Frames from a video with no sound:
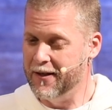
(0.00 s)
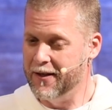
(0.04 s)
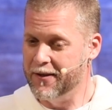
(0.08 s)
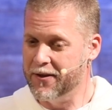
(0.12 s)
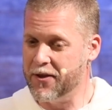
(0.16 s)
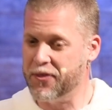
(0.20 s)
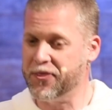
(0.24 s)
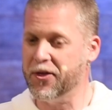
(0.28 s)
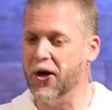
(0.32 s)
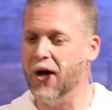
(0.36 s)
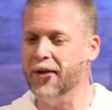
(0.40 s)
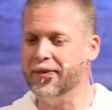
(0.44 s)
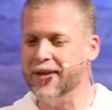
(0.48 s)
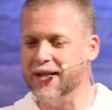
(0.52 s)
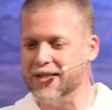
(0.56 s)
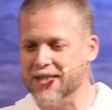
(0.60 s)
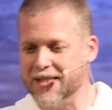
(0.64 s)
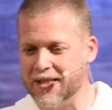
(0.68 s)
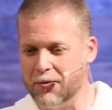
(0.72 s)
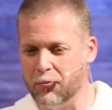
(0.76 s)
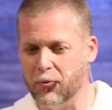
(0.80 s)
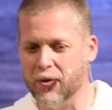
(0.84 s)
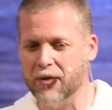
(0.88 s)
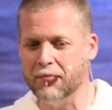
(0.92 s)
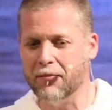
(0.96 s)
The thought that
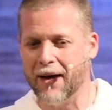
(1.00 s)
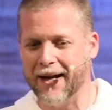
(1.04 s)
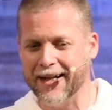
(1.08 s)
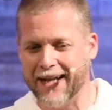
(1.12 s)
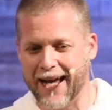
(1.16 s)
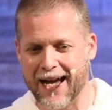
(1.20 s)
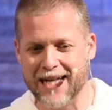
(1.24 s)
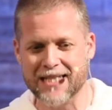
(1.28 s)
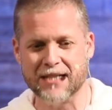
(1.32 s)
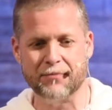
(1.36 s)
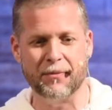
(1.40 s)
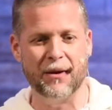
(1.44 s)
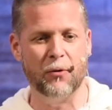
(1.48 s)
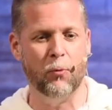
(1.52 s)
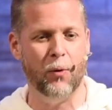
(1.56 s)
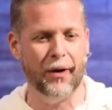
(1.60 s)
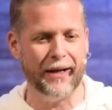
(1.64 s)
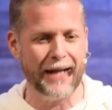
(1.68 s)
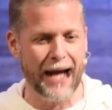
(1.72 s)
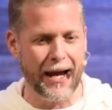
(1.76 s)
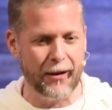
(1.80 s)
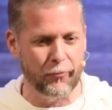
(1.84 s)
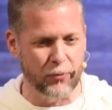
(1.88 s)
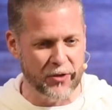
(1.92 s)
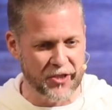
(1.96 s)
someone might ask me
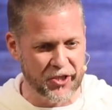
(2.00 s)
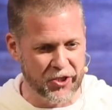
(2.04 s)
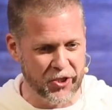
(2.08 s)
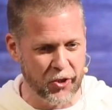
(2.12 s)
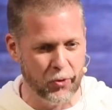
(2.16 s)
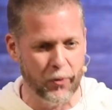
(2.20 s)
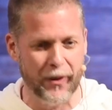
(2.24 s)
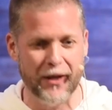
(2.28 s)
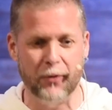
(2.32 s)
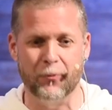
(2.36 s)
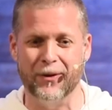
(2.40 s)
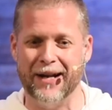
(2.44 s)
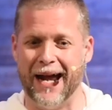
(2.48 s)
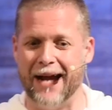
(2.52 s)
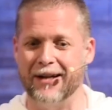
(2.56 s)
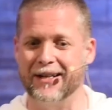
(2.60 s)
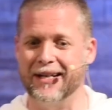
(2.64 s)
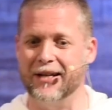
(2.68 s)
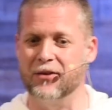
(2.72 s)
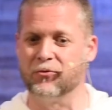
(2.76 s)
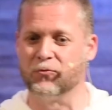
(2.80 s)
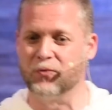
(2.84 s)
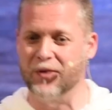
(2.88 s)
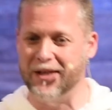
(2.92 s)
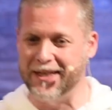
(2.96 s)
what I was doing when I
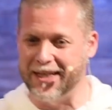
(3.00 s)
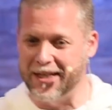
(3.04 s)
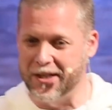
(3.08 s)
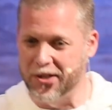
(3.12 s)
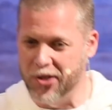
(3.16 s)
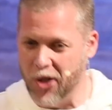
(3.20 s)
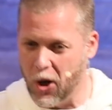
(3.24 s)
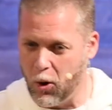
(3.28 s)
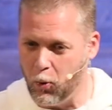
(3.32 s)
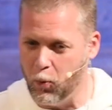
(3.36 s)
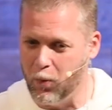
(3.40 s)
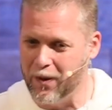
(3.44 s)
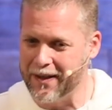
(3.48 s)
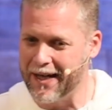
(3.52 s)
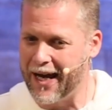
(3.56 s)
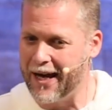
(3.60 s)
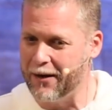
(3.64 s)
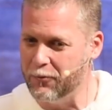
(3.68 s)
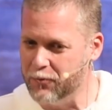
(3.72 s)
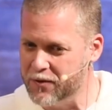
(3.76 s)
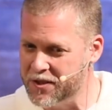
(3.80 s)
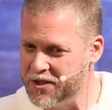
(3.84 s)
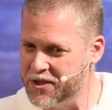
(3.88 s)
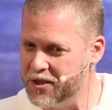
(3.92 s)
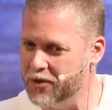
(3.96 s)
didn't really know what
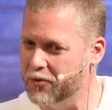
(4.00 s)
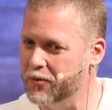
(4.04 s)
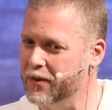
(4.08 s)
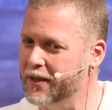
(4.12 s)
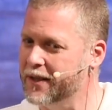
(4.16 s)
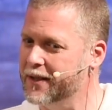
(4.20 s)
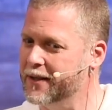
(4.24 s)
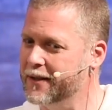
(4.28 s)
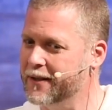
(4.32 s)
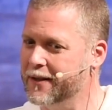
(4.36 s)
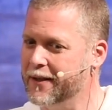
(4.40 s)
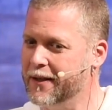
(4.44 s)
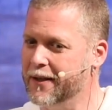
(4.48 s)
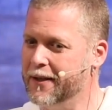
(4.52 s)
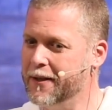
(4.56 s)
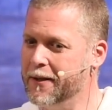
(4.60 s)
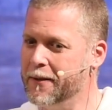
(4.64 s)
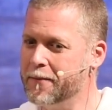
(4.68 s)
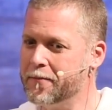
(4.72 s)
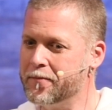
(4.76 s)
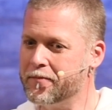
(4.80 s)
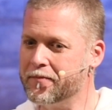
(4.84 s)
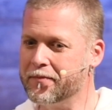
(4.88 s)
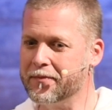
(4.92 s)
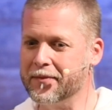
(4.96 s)
I was doing,
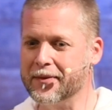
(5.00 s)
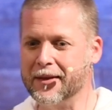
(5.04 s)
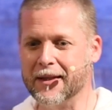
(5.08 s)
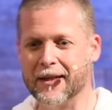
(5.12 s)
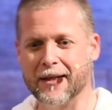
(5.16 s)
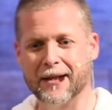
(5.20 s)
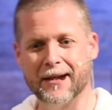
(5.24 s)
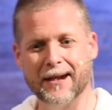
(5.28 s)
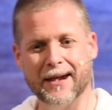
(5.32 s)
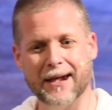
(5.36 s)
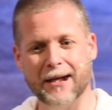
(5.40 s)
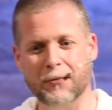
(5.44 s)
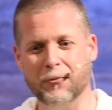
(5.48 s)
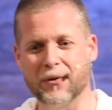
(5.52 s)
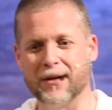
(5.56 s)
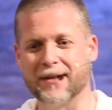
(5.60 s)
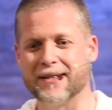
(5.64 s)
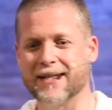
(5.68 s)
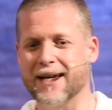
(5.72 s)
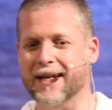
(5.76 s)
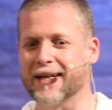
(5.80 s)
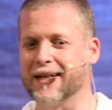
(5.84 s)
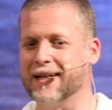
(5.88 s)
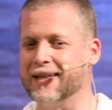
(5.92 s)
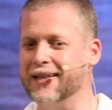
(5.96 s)
it would
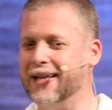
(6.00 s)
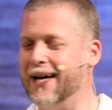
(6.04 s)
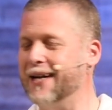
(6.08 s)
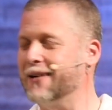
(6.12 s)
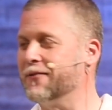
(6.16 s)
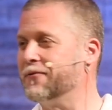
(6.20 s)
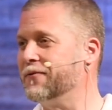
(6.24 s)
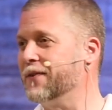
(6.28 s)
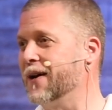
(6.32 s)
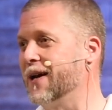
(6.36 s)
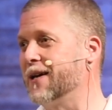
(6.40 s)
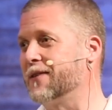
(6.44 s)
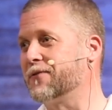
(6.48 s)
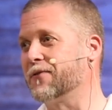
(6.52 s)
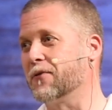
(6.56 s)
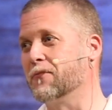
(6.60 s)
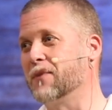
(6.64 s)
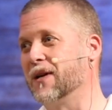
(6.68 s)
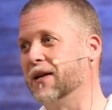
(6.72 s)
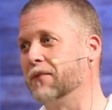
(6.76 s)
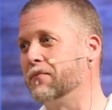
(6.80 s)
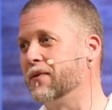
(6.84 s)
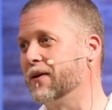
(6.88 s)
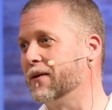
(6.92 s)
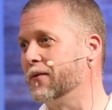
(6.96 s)
have taken a lot of faith for
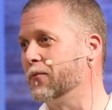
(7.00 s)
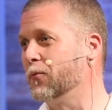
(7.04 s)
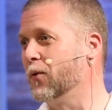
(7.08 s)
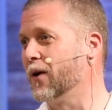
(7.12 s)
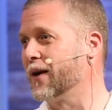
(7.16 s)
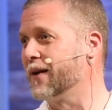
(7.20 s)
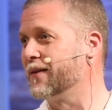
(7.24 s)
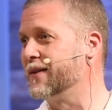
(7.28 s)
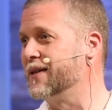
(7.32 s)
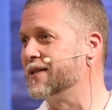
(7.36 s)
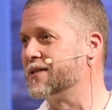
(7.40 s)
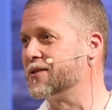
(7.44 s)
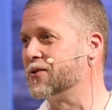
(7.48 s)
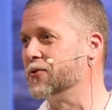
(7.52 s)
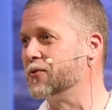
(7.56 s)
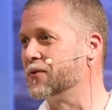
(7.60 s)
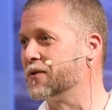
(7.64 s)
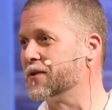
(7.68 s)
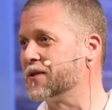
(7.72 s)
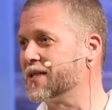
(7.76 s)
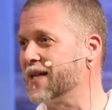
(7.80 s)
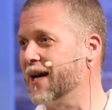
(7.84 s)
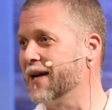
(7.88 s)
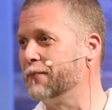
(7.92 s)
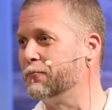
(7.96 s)
me to be one of these 2
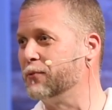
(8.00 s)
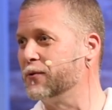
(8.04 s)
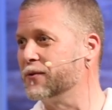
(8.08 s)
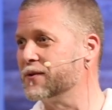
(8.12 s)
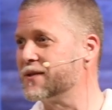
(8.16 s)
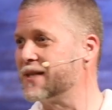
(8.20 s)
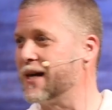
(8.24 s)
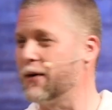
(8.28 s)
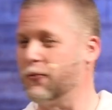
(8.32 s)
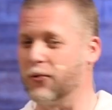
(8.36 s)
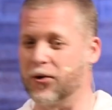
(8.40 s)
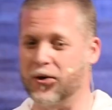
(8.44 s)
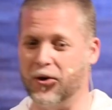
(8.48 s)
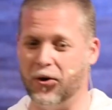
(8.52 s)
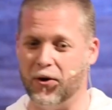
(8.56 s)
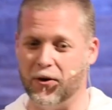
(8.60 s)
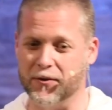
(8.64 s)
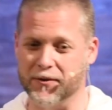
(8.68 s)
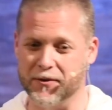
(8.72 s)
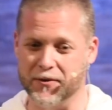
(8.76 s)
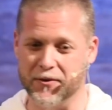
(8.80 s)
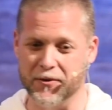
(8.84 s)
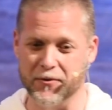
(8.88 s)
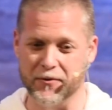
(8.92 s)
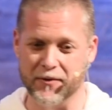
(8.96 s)
disciples that were
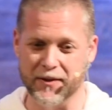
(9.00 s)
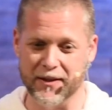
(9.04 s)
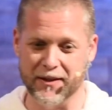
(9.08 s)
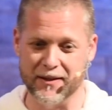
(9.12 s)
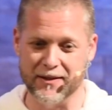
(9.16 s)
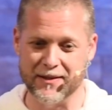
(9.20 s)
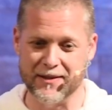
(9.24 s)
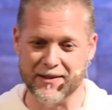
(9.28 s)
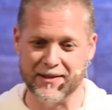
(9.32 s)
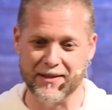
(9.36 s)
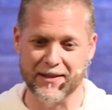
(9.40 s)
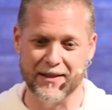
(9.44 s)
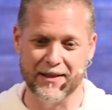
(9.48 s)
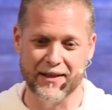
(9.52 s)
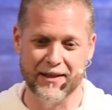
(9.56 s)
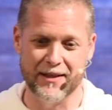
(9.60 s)
called to do this.